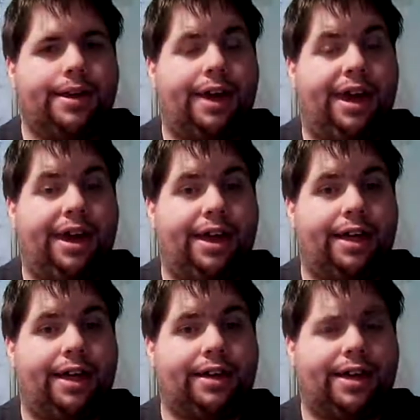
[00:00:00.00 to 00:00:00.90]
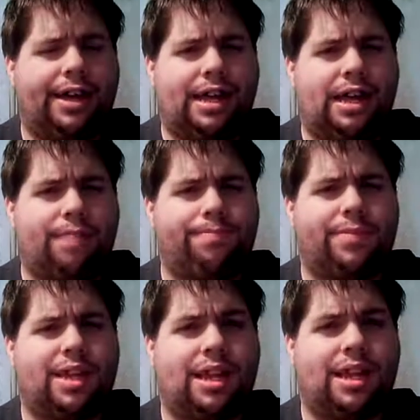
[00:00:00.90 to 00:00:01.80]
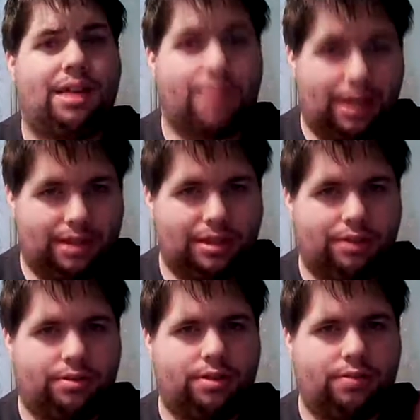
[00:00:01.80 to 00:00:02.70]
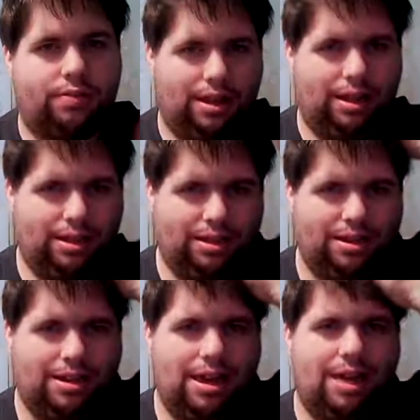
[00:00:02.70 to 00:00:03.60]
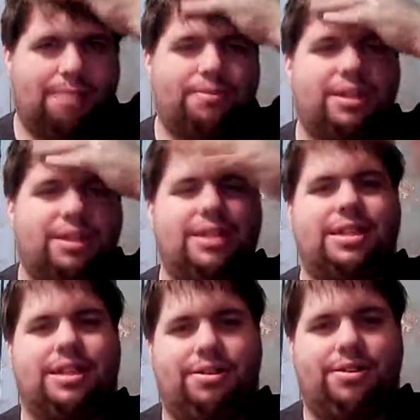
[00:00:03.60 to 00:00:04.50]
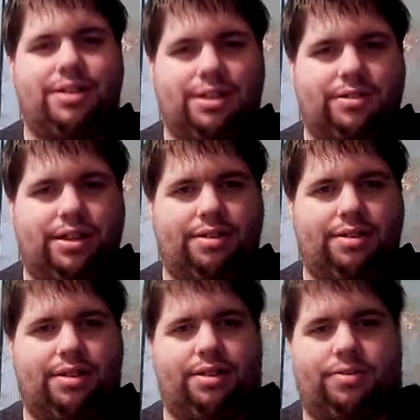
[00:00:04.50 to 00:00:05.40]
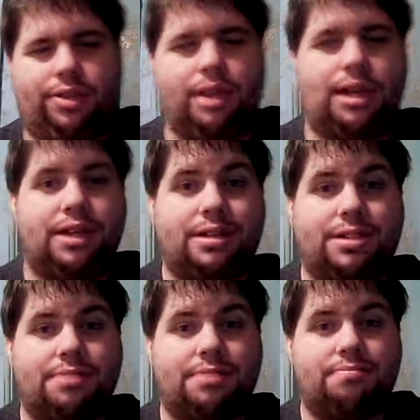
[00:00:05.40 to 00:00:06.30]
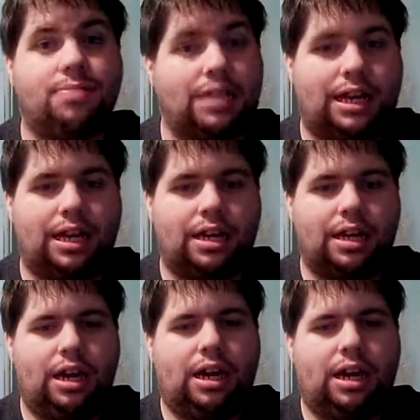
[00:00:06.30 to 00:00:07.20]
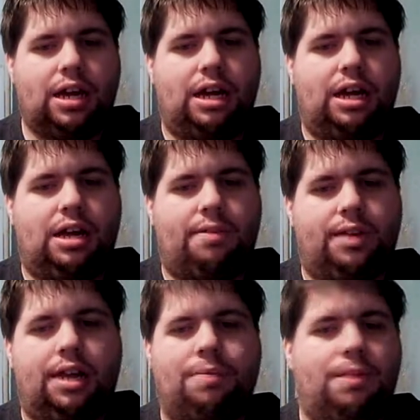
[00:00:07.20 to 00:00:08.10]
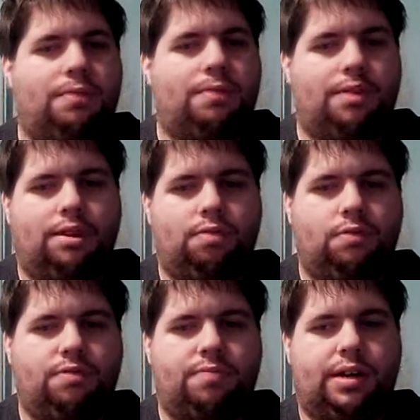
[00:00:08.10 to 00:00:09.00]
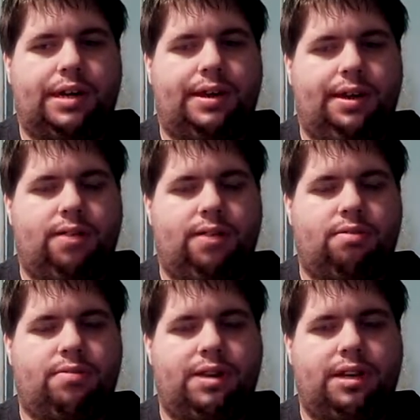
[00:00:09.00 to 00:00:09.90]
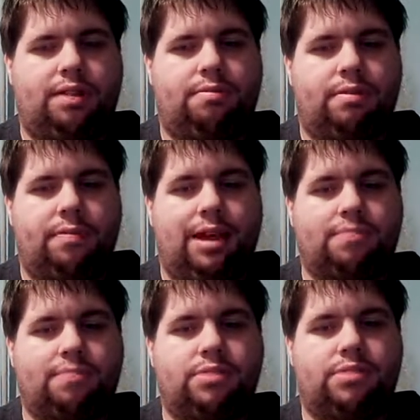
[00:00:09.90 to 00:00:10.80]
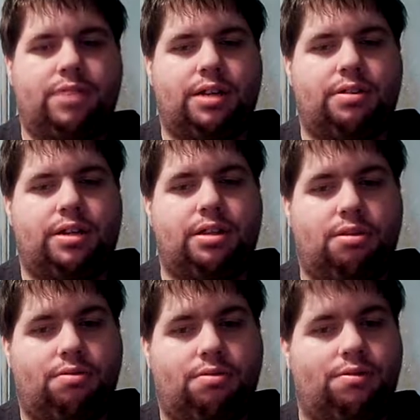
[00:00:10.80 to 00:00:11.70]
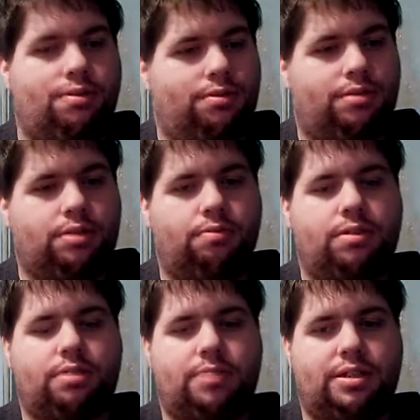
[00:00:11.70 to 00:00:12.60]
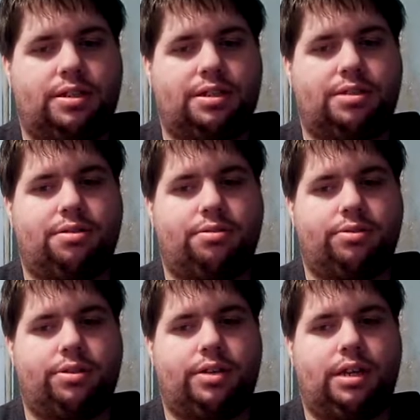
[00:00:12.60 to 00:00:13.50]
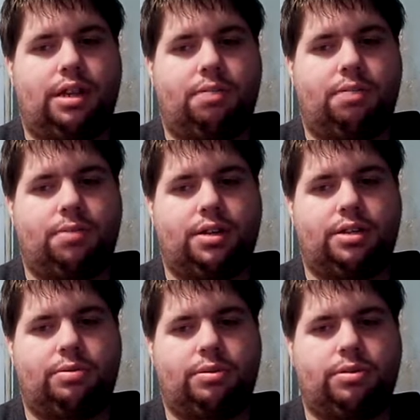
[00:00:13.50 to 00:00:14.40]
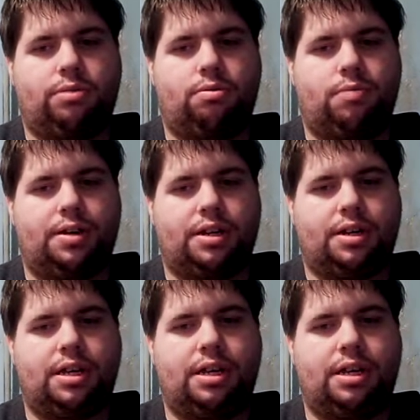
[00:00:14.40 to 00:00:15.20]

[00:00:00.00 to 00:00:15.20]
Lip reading: Hey, okay, gonna have to ask you to please ignore this rather unorthodox setting. I got people all over in my home right now. My mom's awake trying to do her schoolwork. My sister's trying to help her kids with her schoolwork.